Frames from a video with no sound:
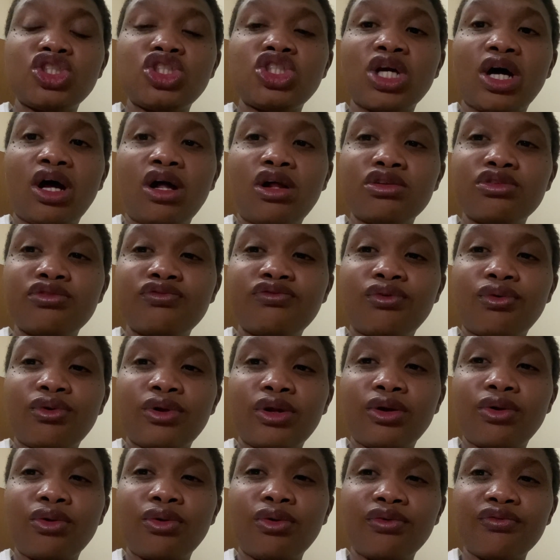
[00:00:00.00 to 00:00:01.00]
child
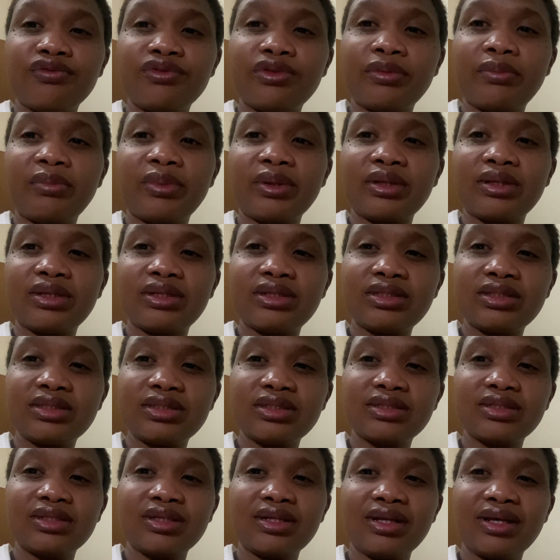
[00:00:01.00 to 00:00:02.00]
falling off the bed
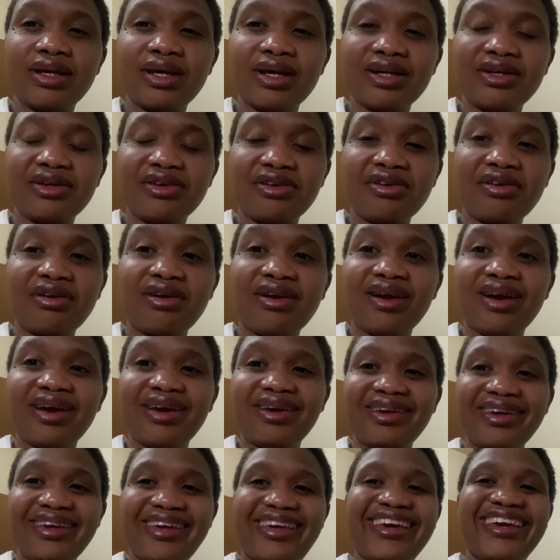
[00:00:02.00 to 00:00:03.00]
and
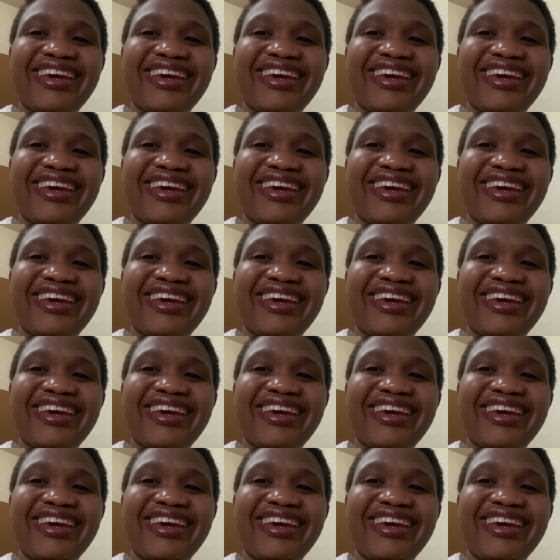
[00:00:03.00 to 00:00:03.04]
crying.